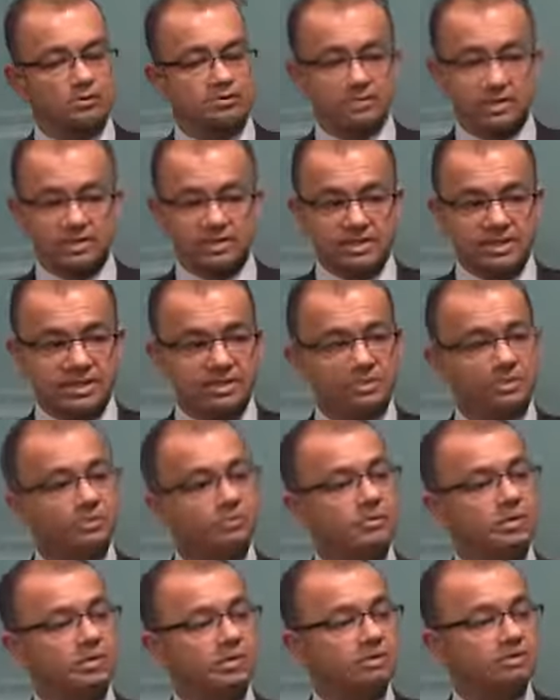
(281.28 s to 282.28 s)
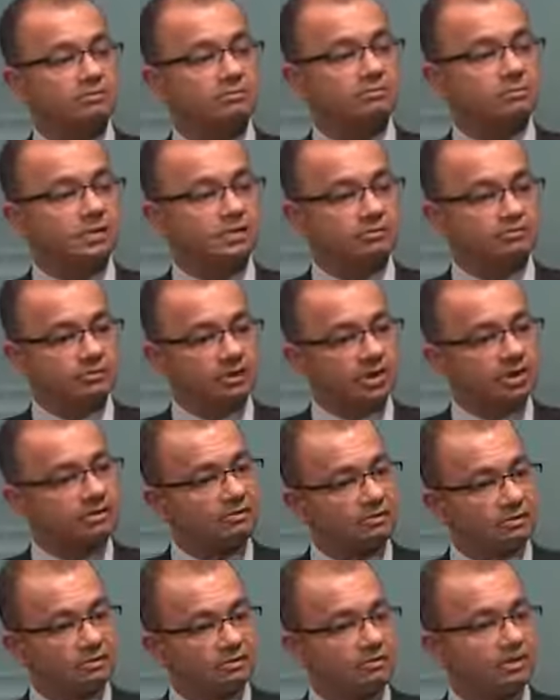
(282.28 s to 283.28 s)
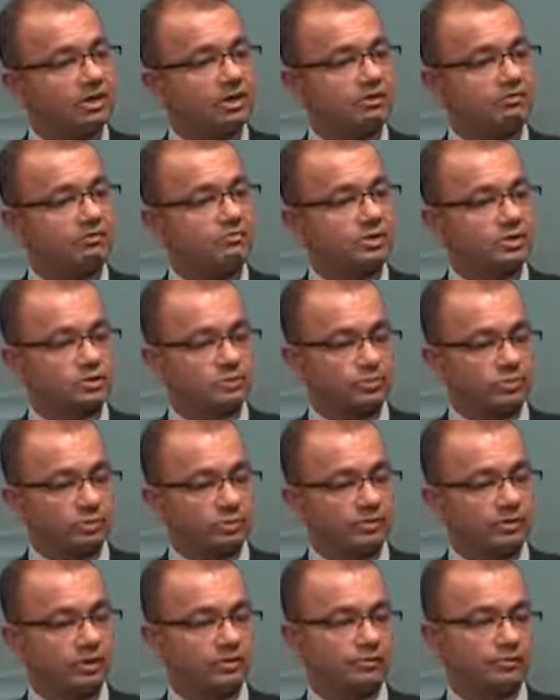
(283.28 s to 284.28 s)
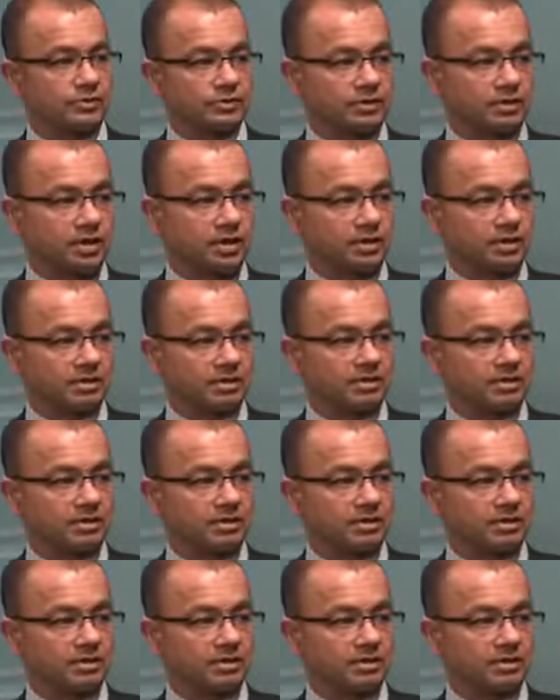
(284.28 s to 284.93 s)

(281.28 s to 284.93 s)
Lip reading: basically being very aware, much more aware of your skin.